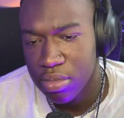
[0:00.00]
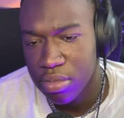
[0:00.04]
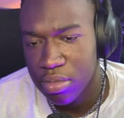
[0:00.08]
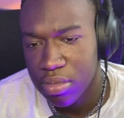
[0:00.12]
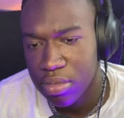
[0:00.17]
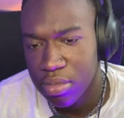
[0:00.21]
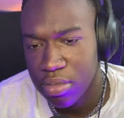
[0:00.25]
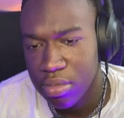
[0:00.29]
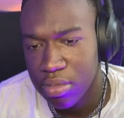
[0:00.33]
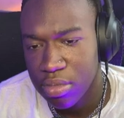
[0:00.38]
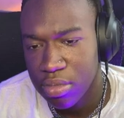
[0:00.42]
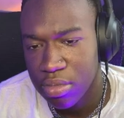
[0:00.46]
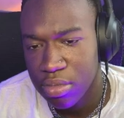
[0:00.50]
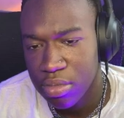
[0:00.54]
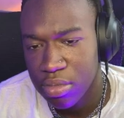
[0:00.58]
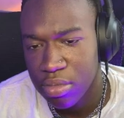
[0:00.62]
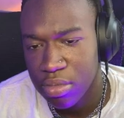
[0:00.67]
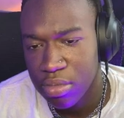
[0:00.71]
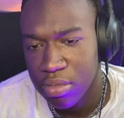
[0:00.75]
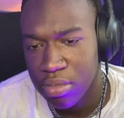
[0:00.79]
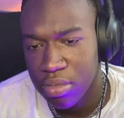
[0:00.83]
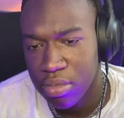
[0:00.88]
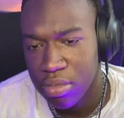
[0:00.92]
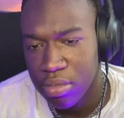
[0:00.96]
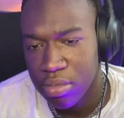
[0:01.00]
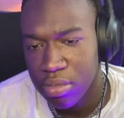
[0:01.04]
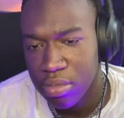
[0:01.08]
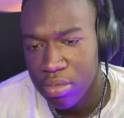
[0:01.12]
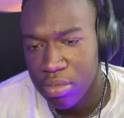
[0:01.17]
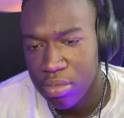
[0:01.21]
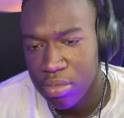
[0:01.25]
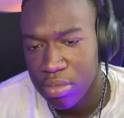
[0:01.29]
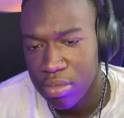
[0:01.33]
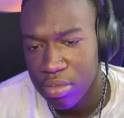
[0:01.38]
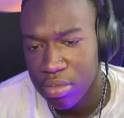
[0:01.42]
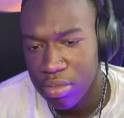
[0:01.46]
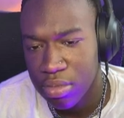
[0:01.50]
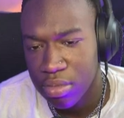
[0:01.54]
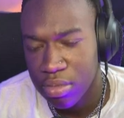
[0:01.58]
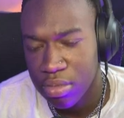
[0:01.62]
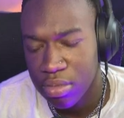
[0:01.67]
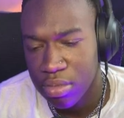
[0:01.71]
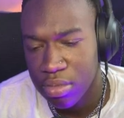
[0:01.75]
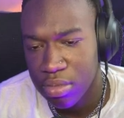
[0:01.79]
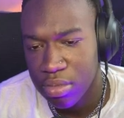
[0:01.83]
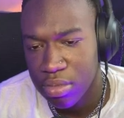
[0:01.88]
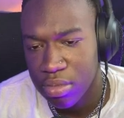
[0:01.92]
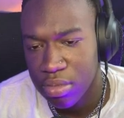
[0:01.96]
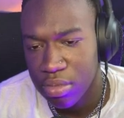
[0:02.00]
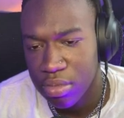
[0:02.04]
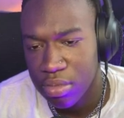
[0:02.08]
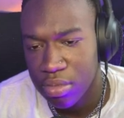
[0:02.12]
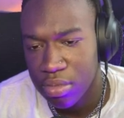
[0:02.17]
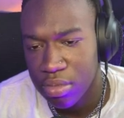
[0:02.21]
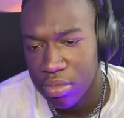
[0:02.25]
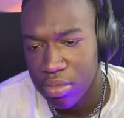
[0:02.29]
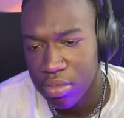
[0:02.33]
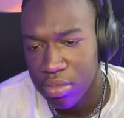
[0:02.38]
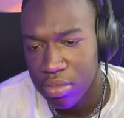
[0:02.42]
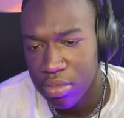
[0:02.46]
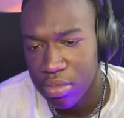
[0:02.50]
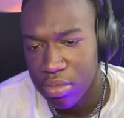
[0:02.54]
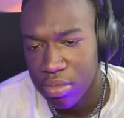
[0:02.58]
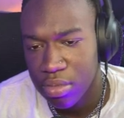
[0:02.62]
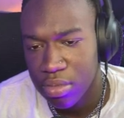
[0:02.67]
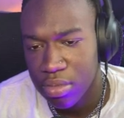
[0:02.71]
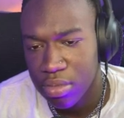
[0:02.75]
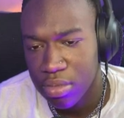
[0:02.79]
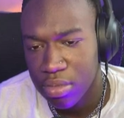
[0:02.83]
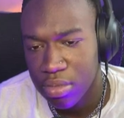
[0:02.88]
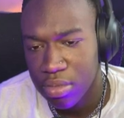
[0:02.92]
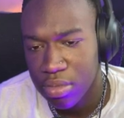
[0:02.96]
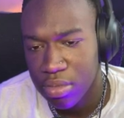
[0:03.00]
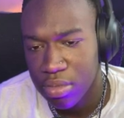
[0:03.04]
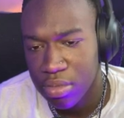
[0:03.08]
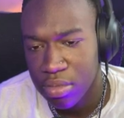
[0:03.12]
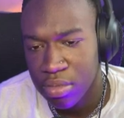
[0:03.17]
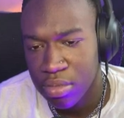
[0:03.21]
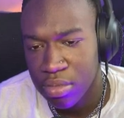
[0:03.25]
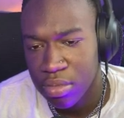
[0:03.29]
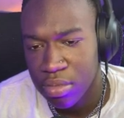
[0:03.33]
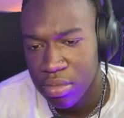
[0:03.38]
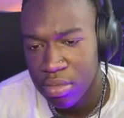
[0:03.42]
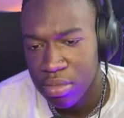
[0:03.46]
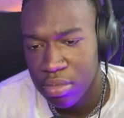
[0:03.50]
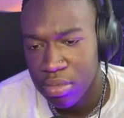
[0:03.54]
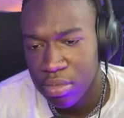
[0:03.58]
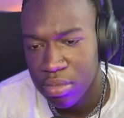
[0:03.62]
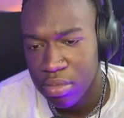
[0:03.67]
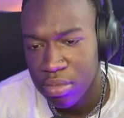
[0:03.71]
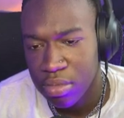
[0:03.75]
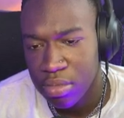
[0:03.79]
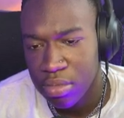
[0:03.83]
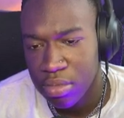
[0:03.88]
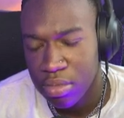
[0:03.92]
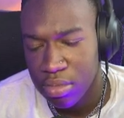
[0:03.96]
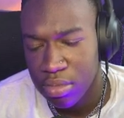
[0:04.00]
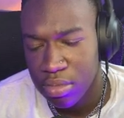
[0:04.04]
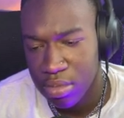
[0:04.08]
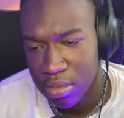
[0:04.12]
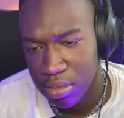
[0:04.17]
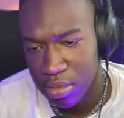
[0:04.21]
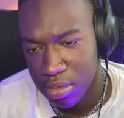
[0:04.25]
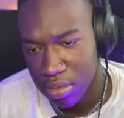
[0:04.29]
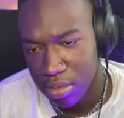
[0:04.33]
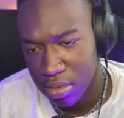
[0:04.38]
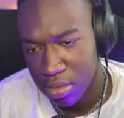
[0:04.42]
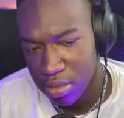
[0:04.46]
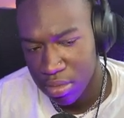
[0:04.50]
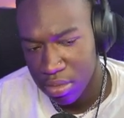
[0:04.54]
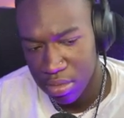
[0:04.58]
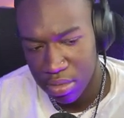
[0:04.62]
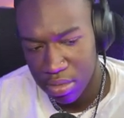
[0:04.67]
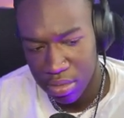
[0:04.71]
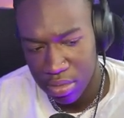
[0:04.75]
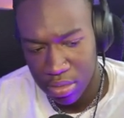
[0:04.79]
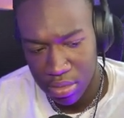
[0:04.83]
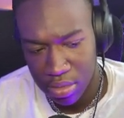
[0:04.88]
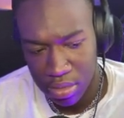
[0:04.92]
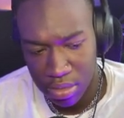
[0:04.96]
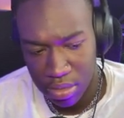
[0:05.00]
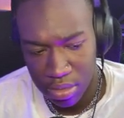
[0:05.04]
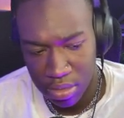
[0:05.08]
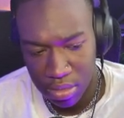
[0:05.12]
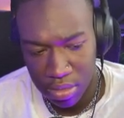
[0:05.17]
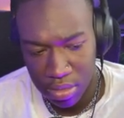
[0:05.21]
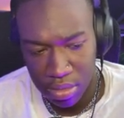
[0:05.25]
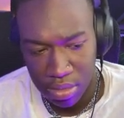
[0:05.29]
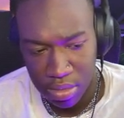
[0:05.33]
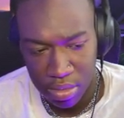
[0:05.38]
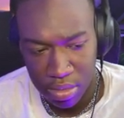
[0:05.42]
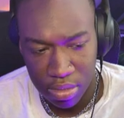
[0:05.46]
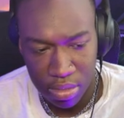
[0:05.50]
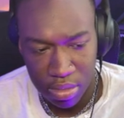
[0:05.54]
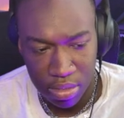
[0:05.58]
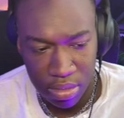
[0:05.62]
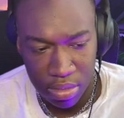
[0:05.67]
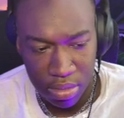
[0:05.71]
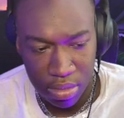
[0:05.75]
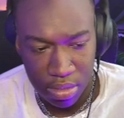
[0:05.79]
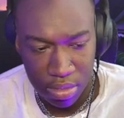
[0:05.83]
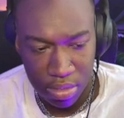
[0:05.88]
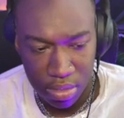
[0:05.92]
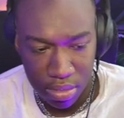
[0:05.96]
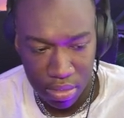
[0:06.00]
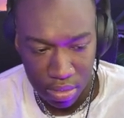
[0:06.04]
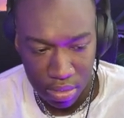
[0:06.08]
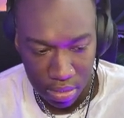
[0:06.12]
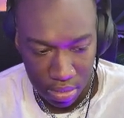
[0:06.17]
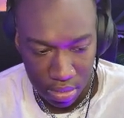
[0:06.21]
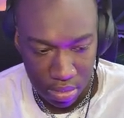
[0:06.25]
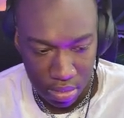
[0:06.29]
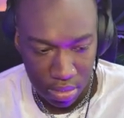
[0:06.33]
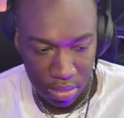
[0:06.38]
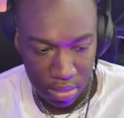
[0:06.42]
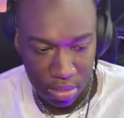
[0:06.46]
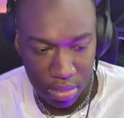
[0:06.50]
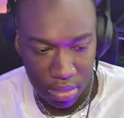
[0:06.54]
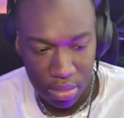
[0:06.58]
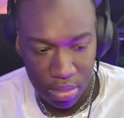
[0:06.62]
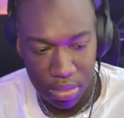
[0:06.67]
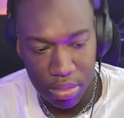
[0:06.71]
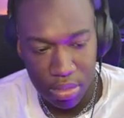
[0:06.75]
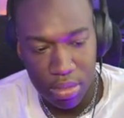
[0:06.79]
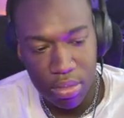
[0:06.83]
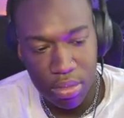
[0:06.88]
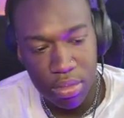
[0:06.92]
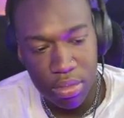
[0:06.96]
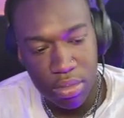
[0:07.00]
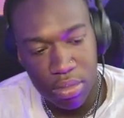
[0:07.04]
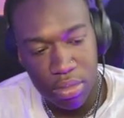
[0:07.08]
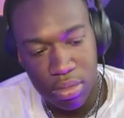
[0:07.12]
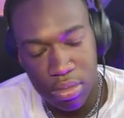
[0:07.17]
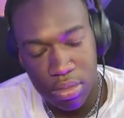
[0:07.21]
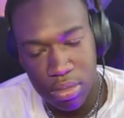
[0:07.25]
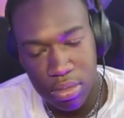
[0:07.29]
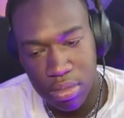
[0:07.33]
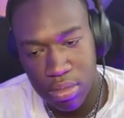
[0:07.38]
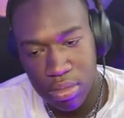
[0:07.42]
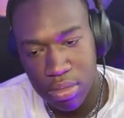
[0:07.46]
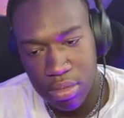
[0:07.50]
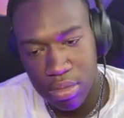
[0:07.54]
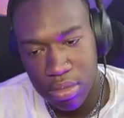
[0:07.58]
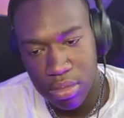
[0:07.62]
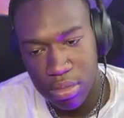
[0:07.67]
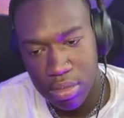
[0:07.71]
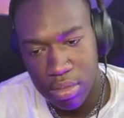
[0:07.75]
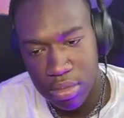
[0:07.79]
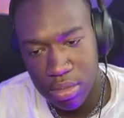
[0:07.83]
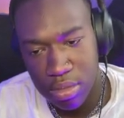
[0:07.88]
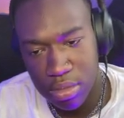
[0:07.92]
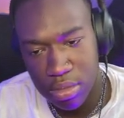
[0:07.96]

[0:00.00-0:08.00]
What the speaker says: No words are spoken by the person on screen.